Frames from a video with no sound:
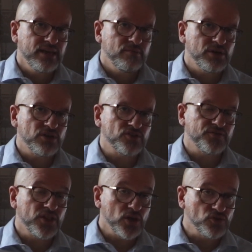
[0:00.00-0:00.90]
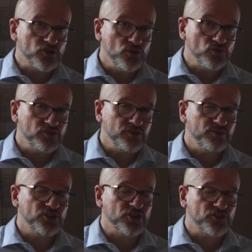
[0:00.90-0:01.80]
Because for those courses
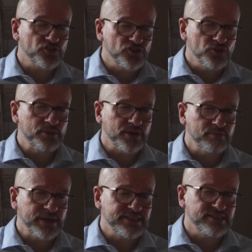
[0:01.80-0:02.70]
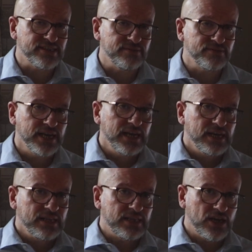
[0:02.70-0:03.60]
which are super competitive,
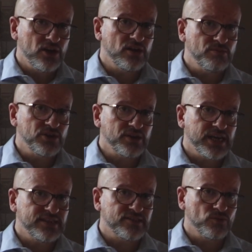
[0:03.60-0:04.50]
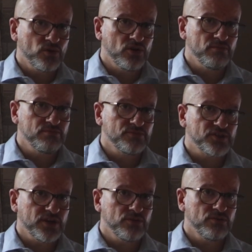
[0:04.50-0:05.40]
the early bird gets the worm.
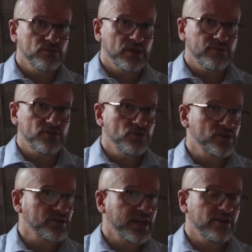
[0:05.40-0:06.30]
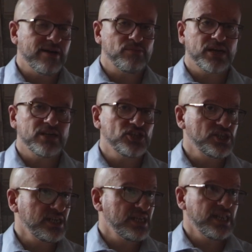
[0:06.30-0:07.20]
So if you don't get your
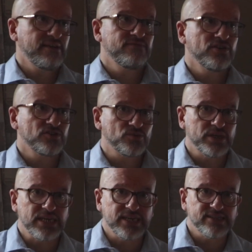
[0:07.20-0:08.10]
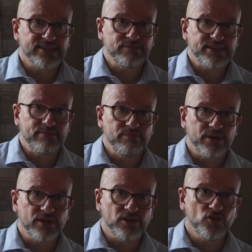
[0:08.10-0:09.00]
application in that first week in
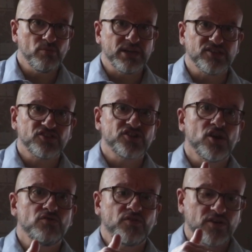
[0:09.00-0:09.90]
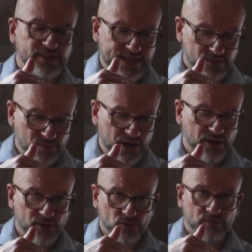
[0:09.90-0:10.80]
September, you'll be so far down the
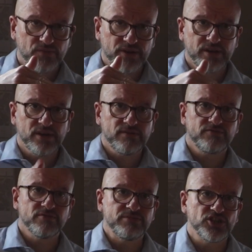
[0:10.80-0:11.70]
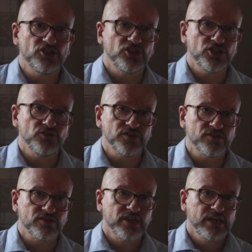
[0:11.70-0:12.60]
pile for admission tutors